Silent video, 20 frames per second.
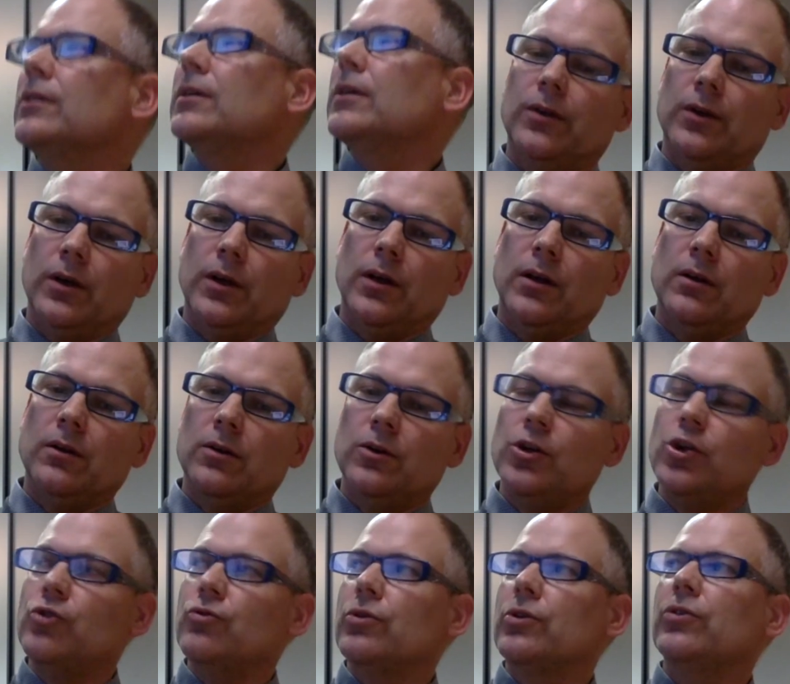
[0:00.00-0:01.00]
The
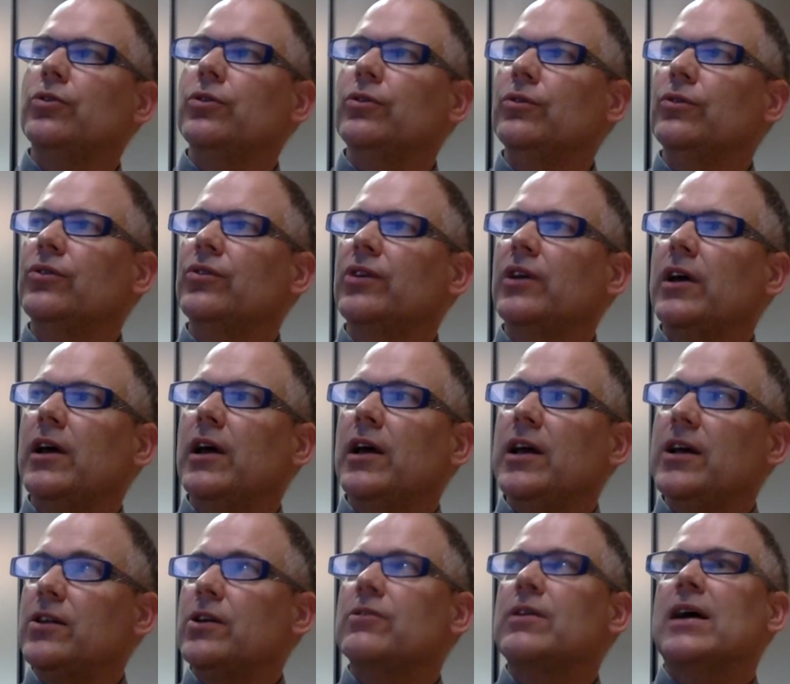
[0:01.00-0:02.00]
new recruits
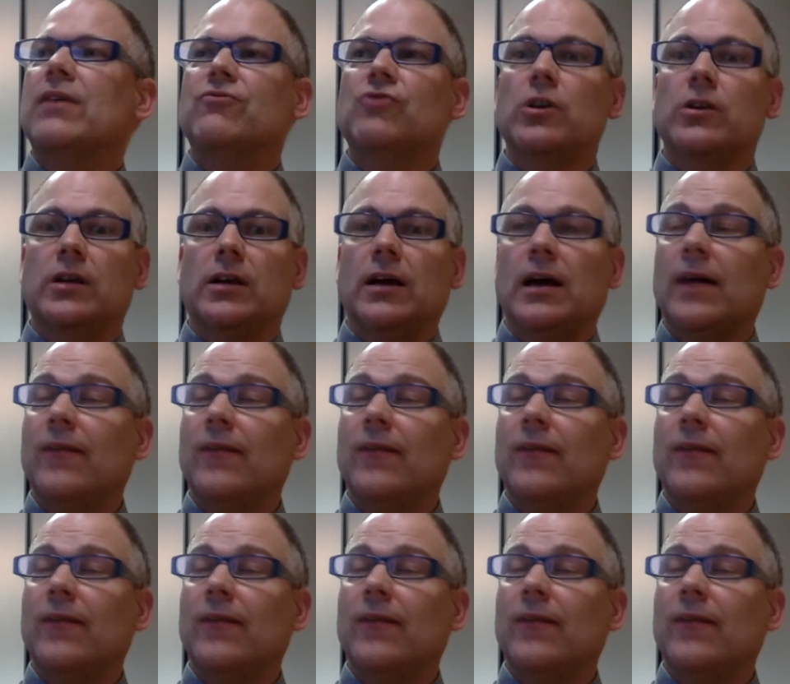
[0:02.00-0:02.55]
hit the ground running,